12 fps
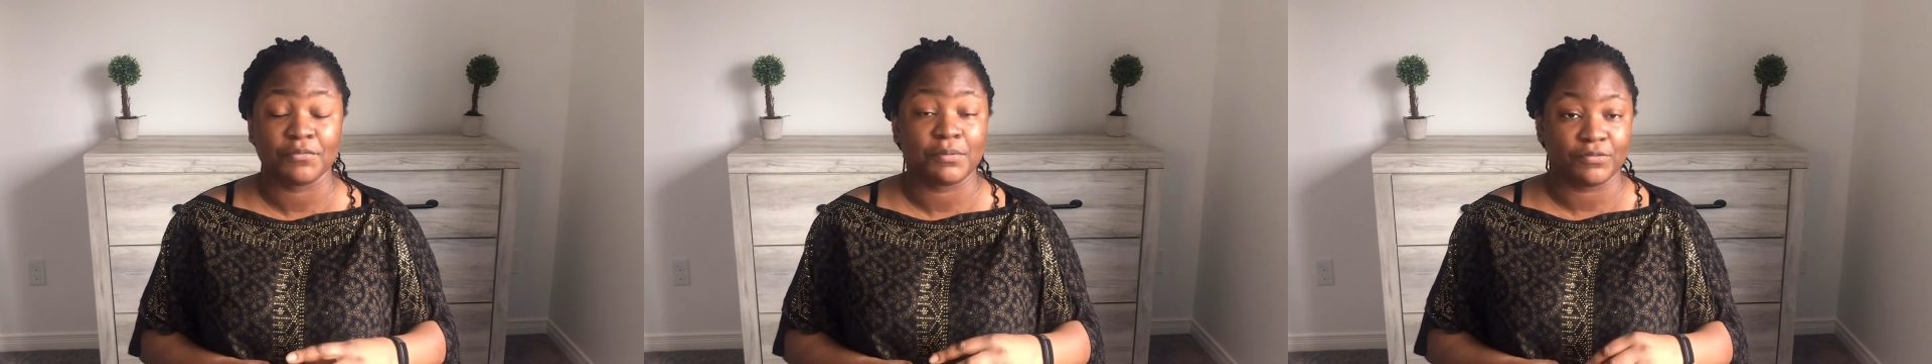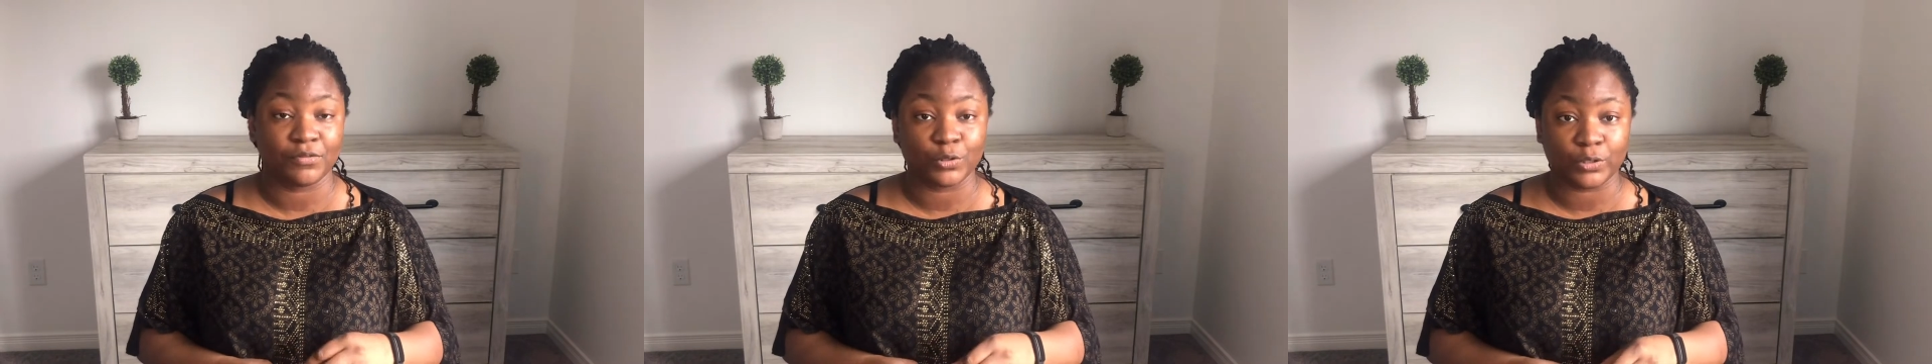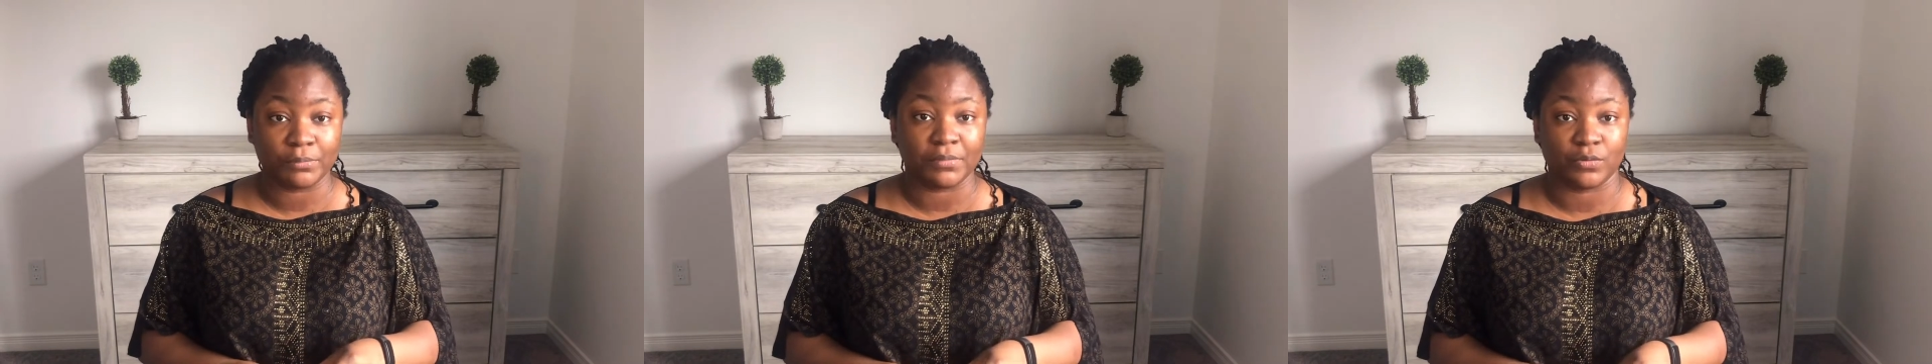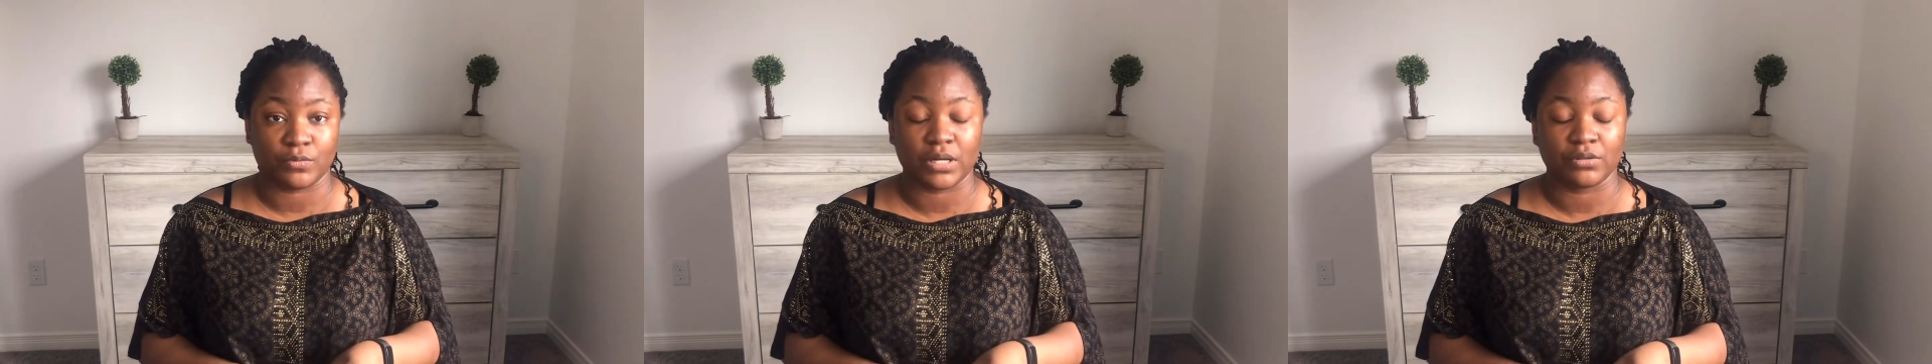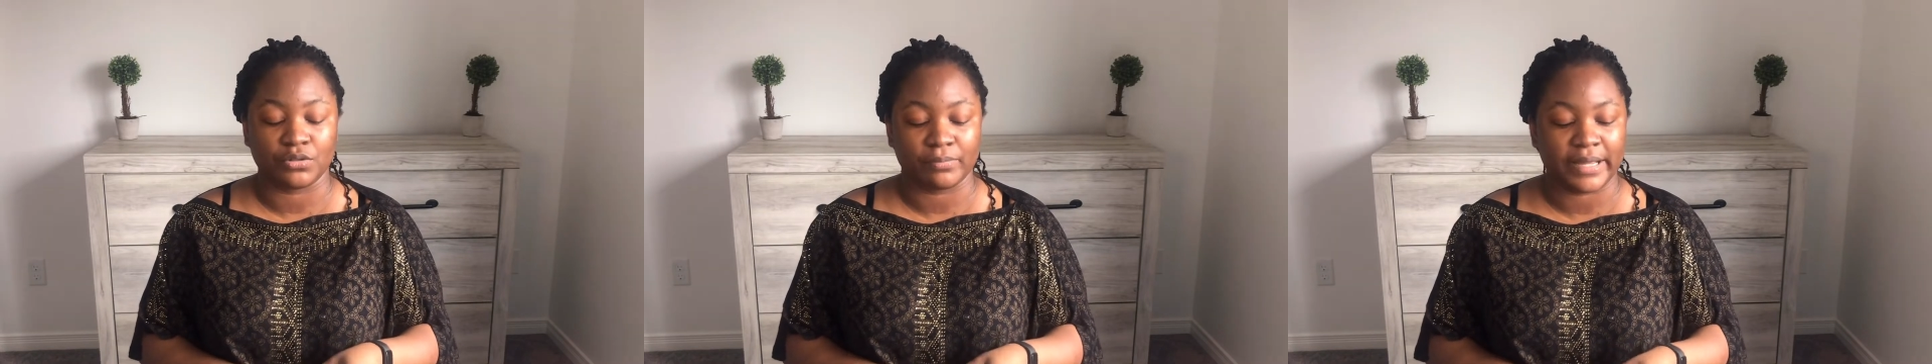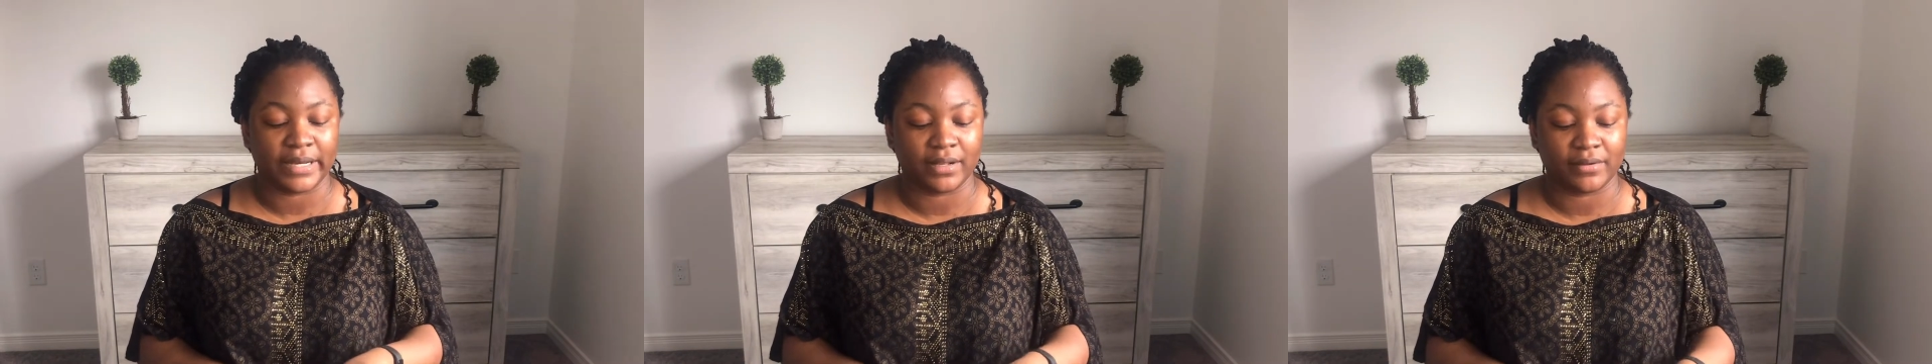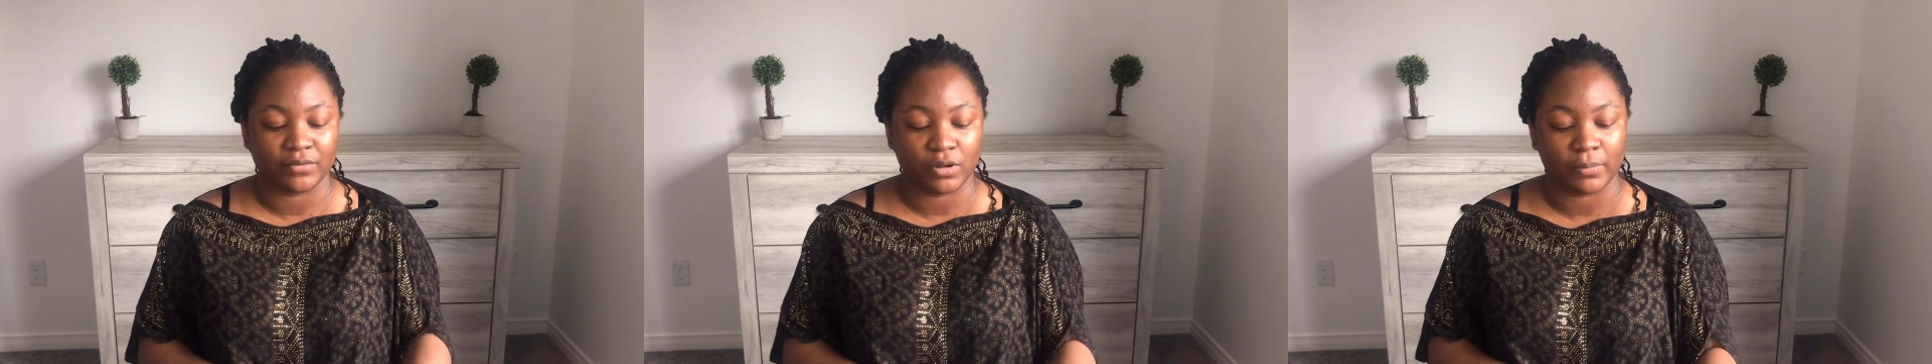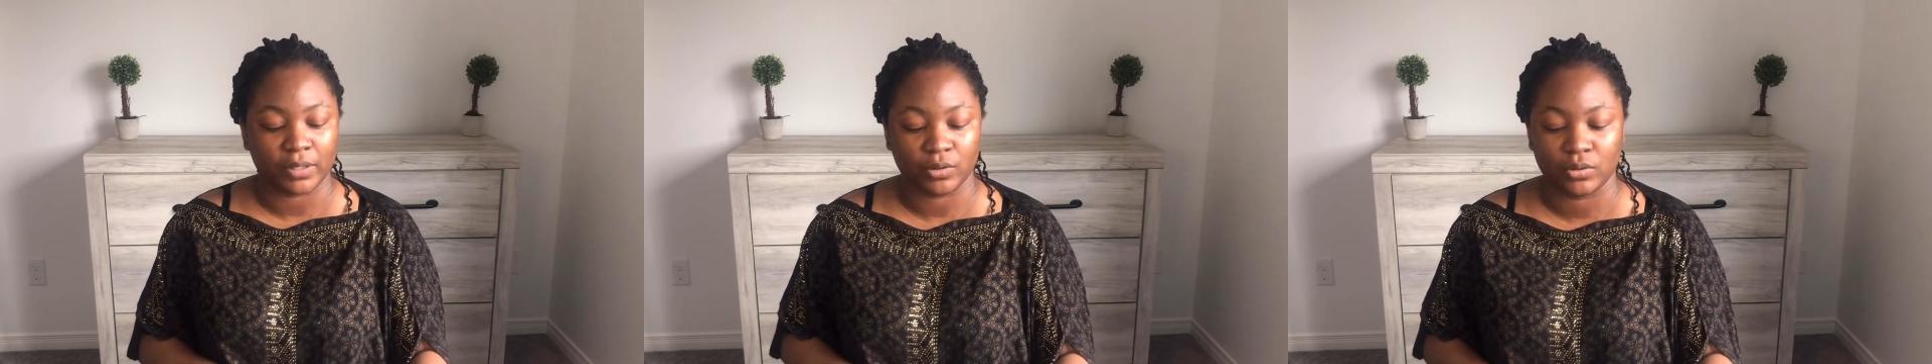been following me a while, you might have come
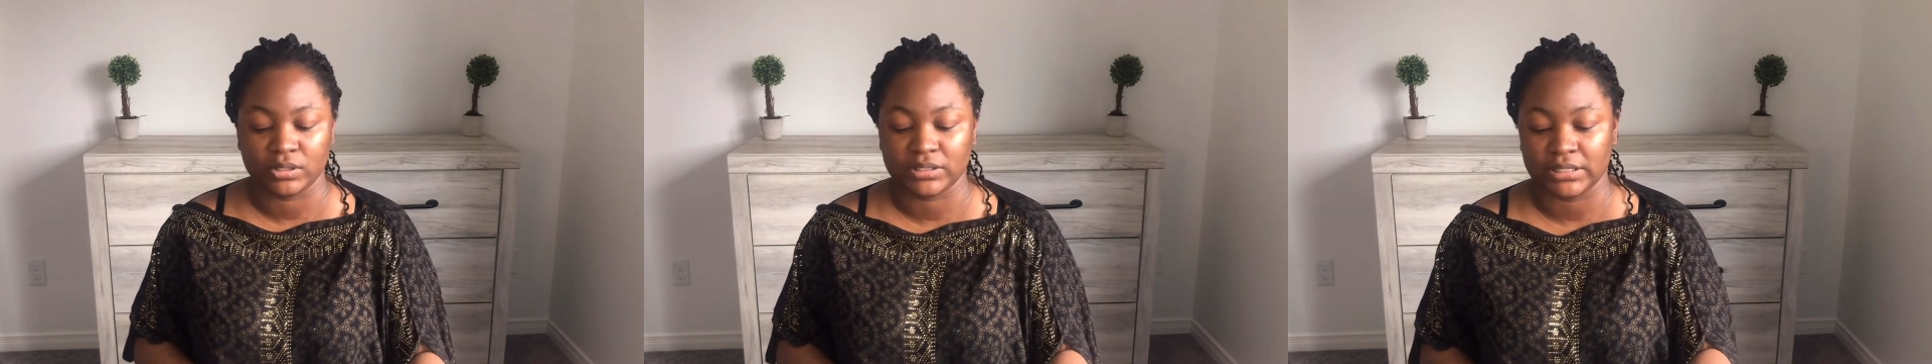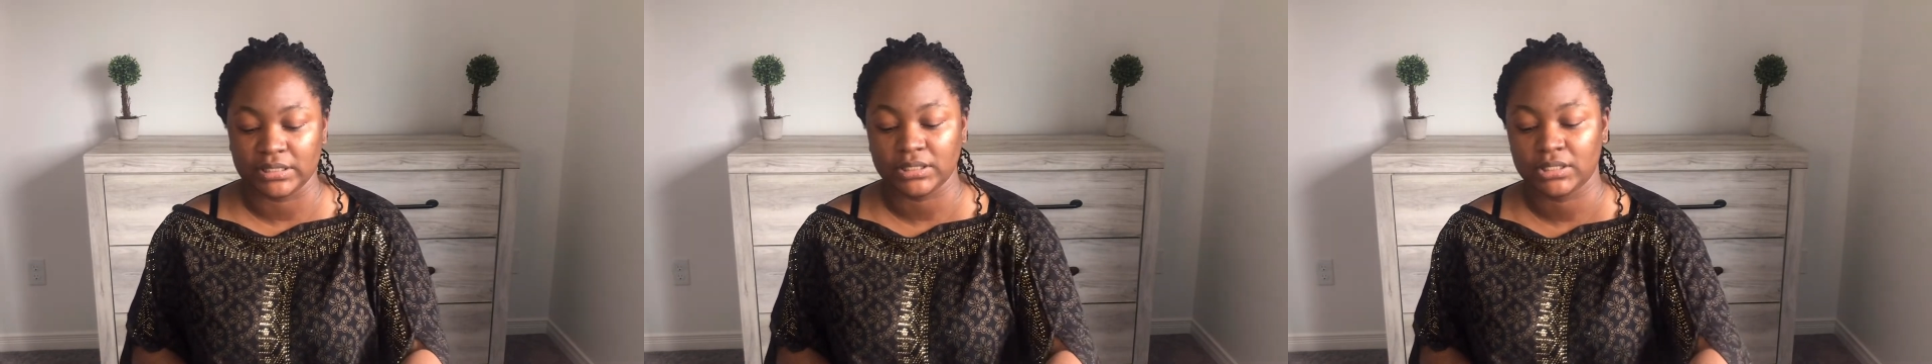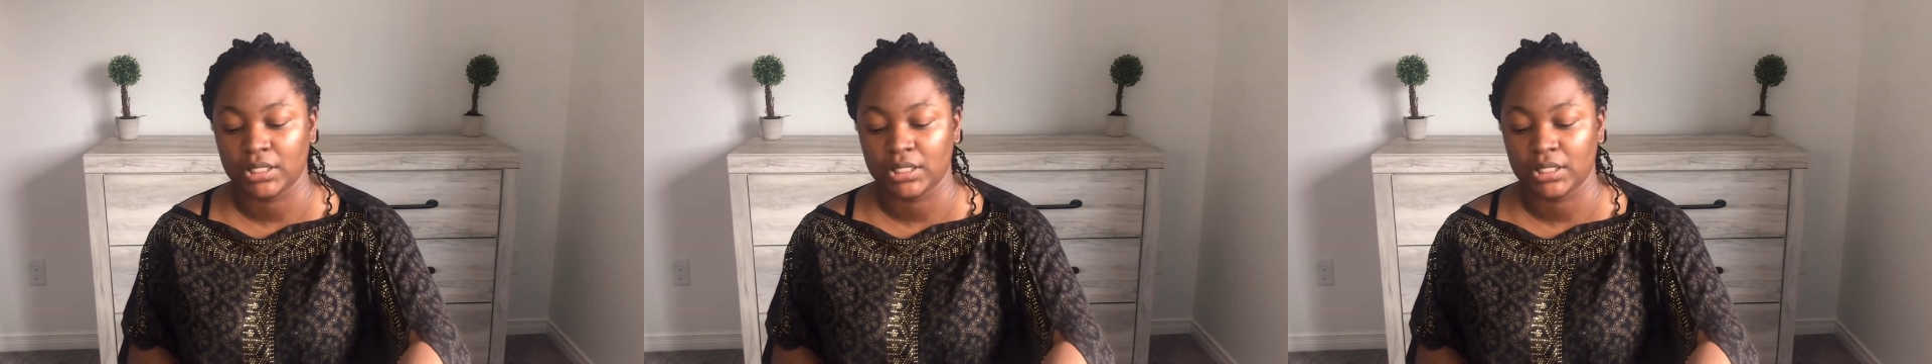across it.